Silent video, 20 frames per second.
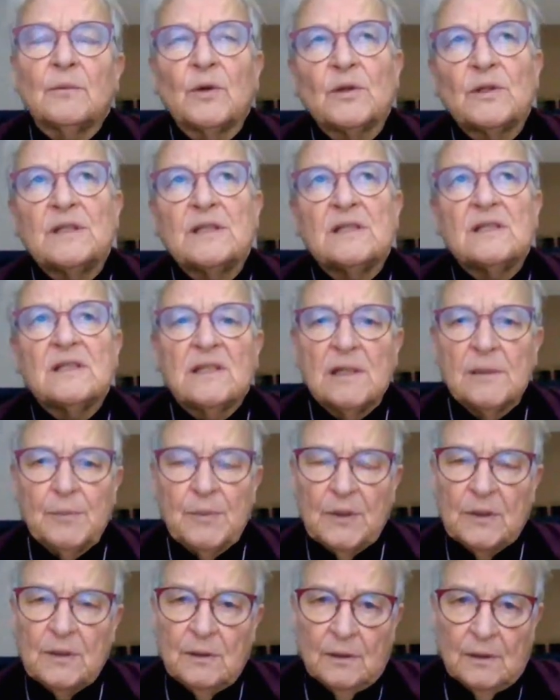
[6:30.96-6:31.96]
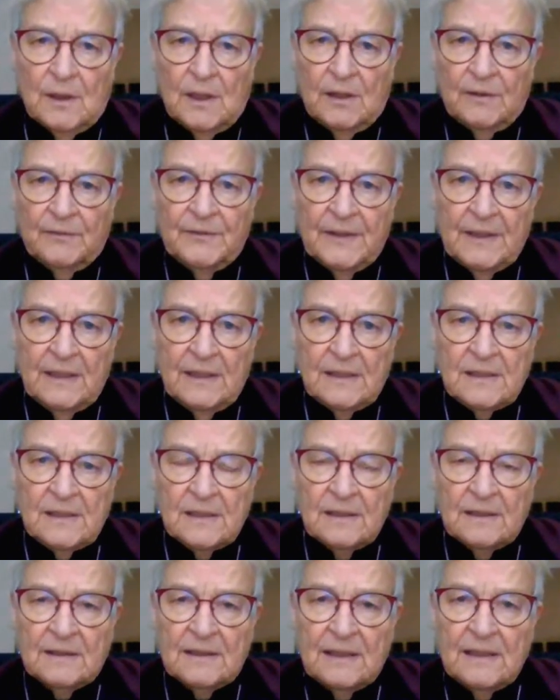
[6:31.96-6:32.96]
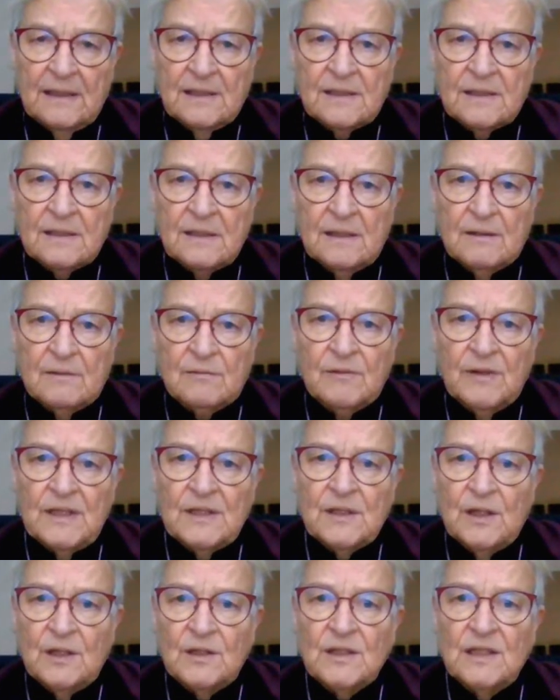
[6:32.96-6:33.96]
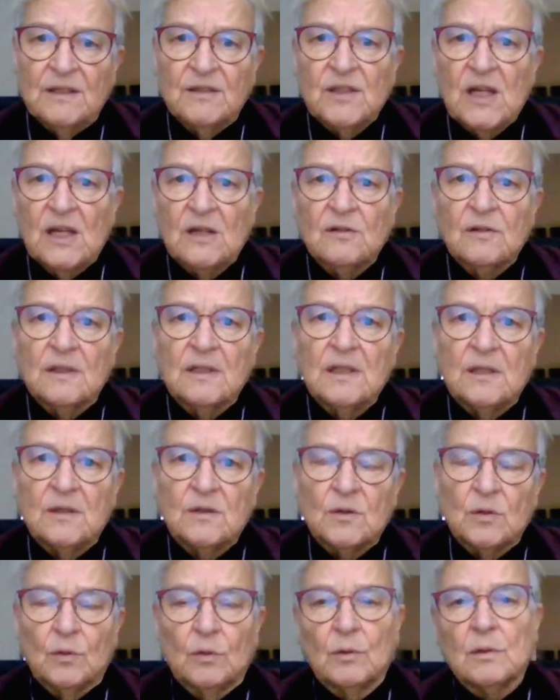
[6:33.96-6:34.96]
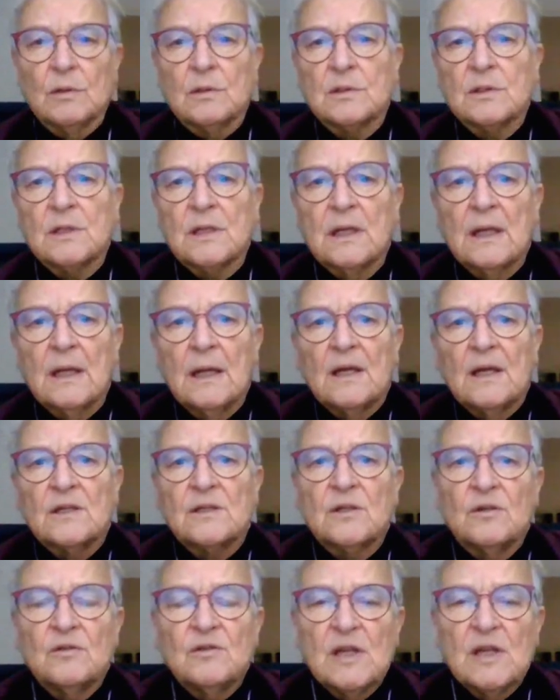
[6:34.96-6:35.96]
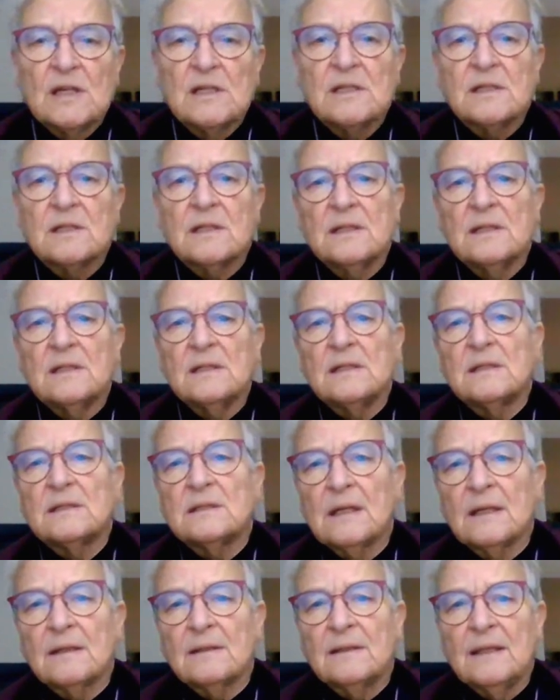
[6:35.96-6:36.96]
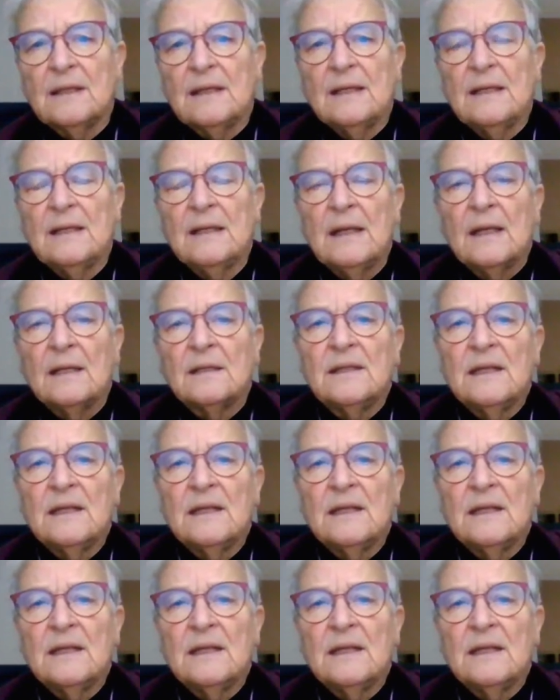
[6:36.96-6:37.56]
What is typical of these research integrity tools suggested is that they